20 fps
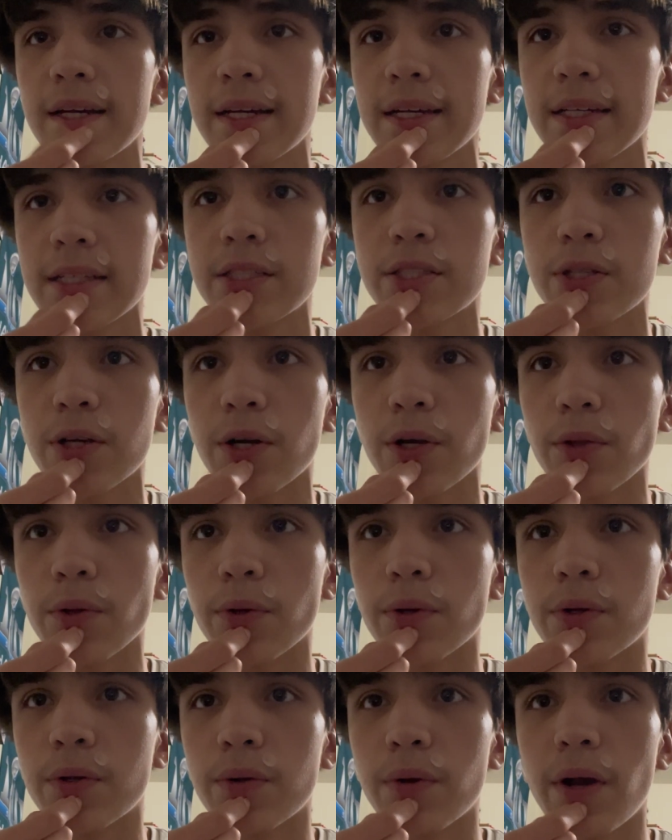
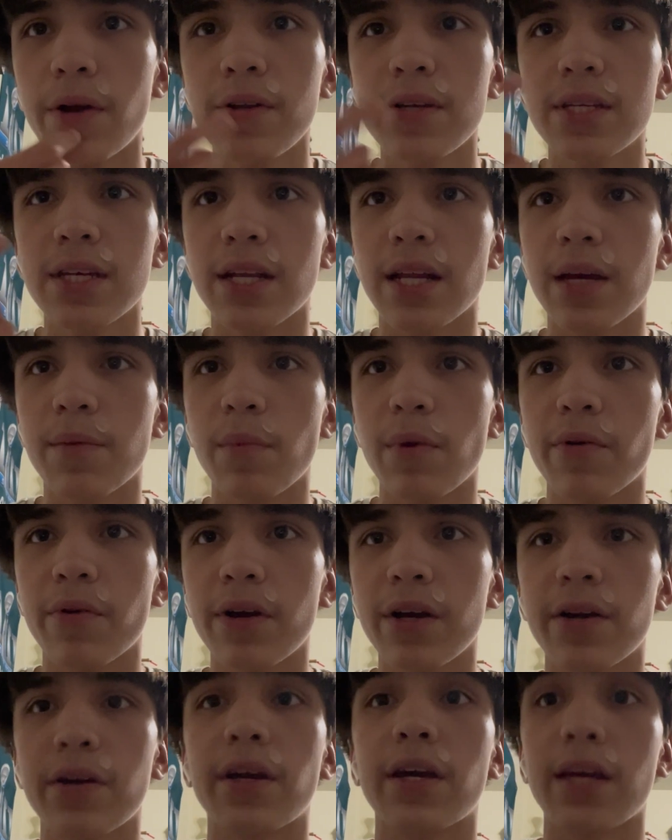Star-Lord. I already said Ant-Man,
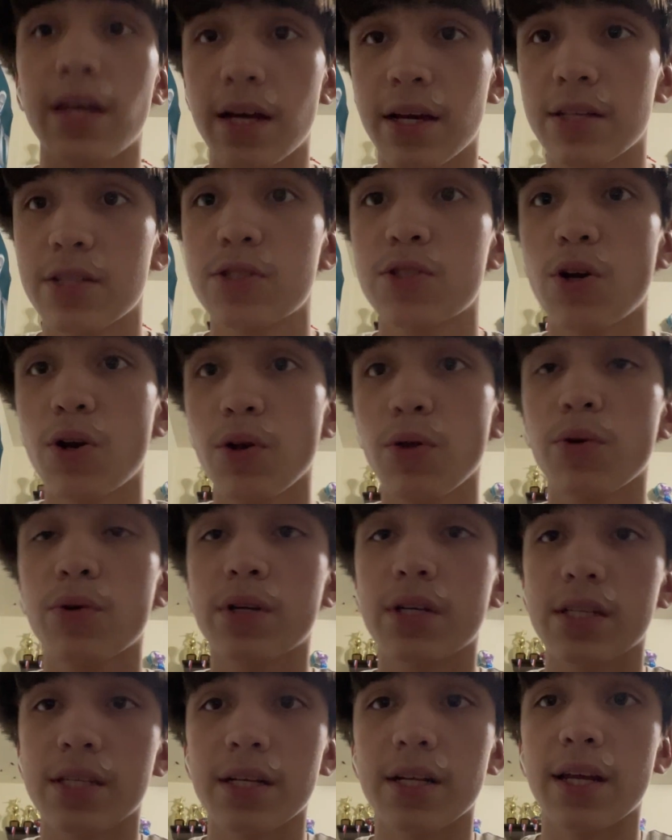right? Okay, yeah.
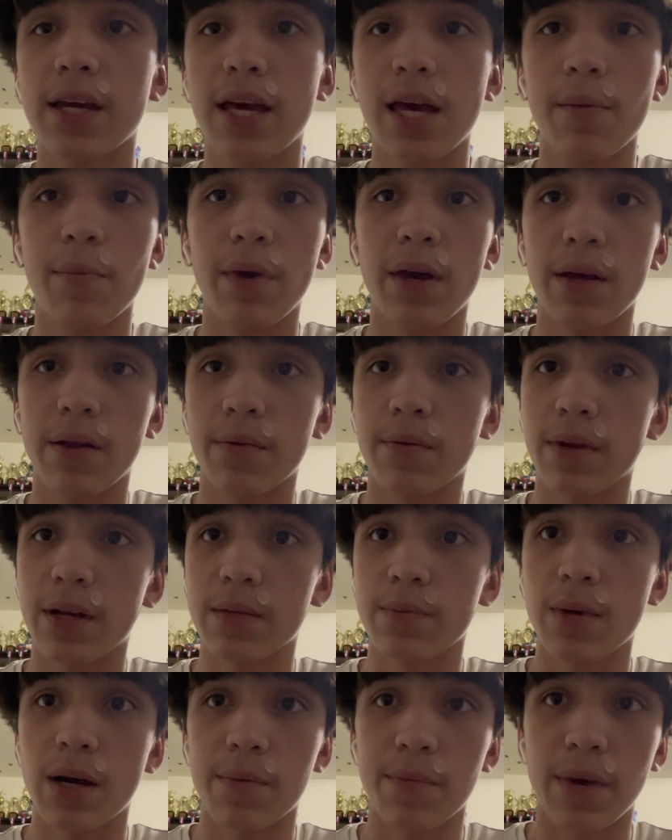Star-Lord instead of Ant-Man.
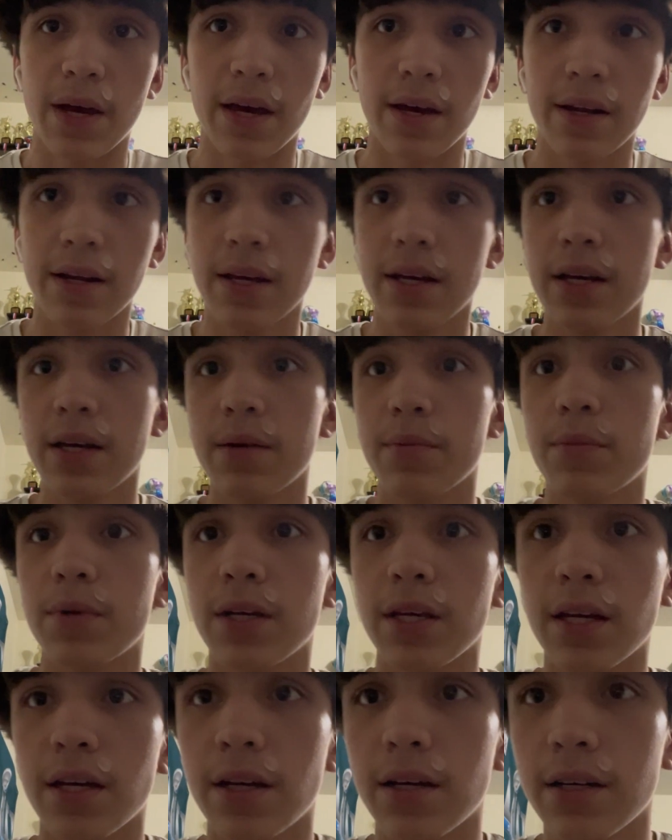That's my bad.
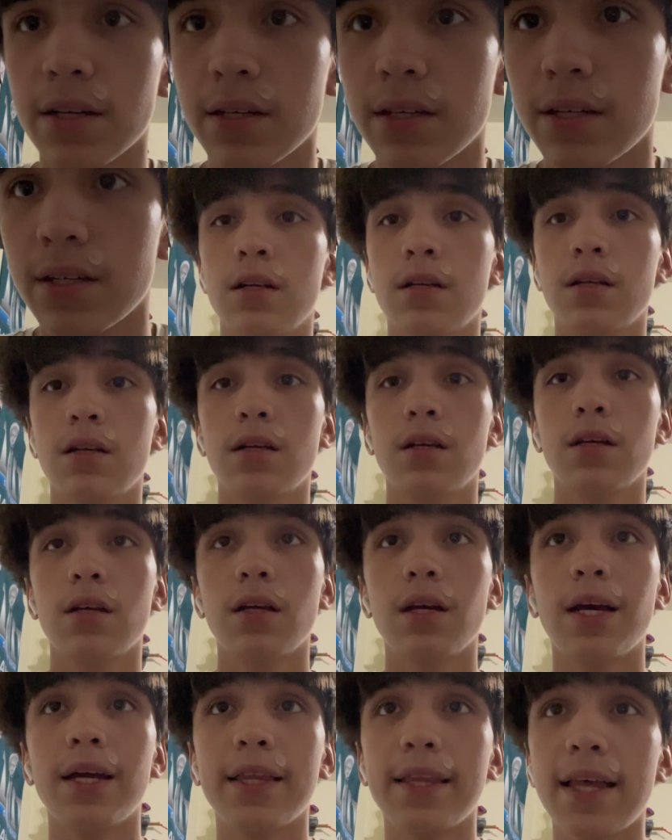But yeah.
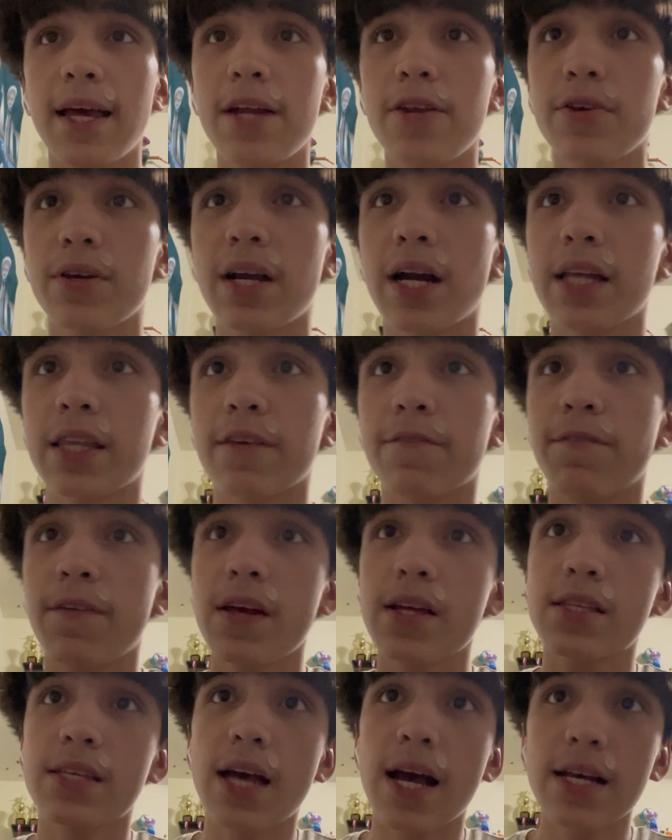And then you got the
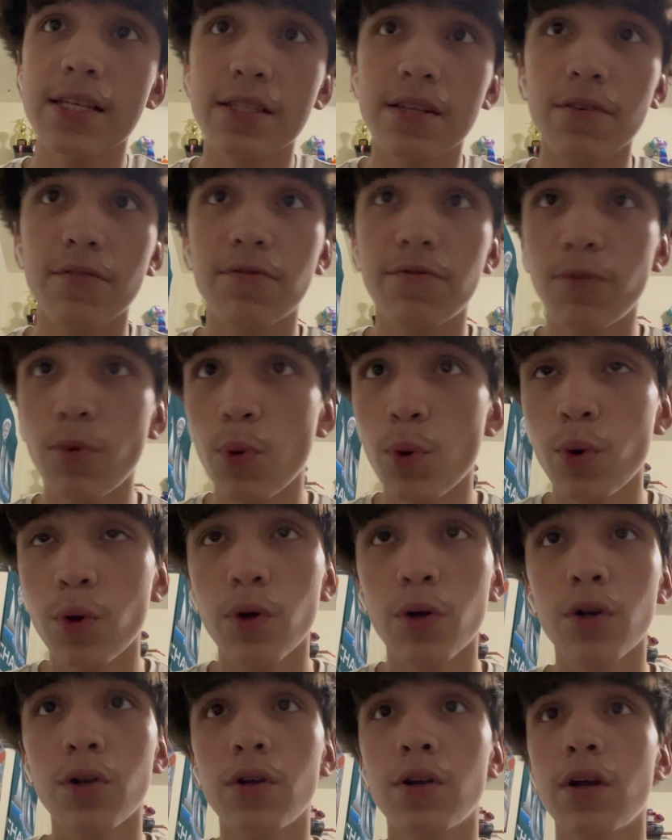Fantastic
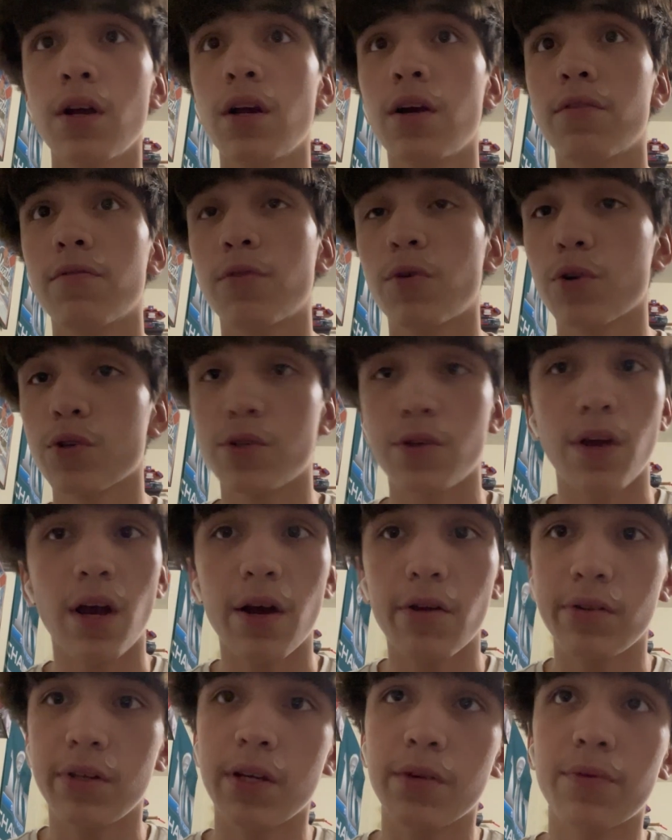Four. Of course, I
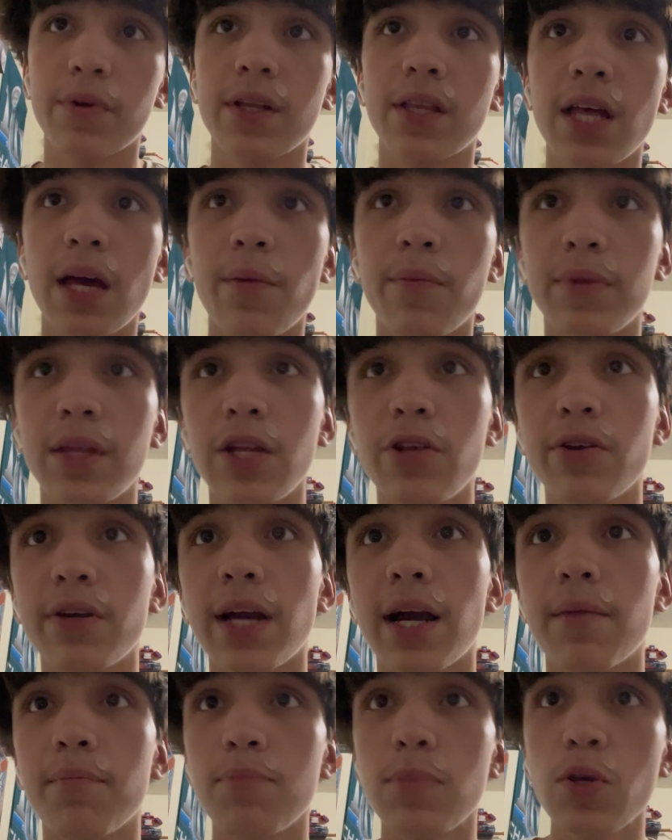don't need to read them. Then you
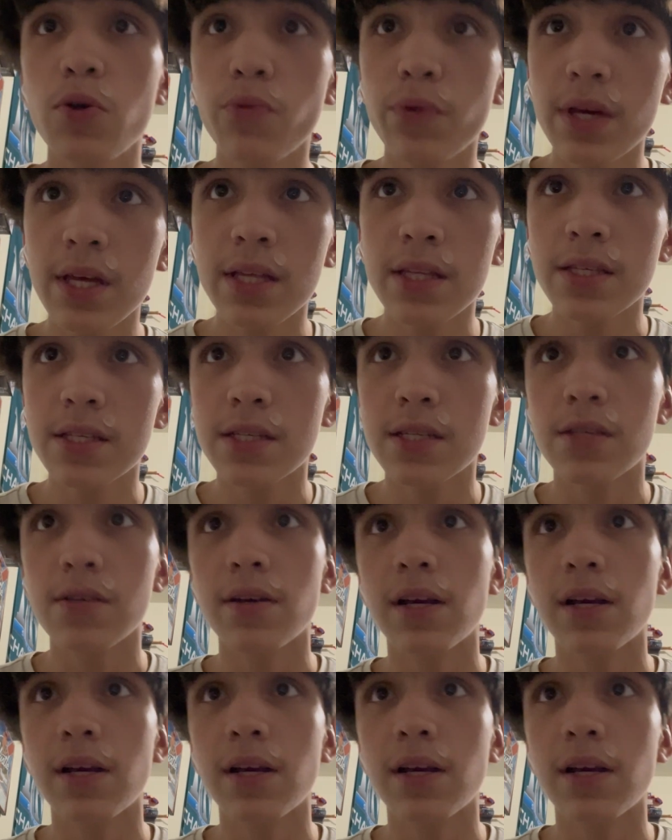got mutants.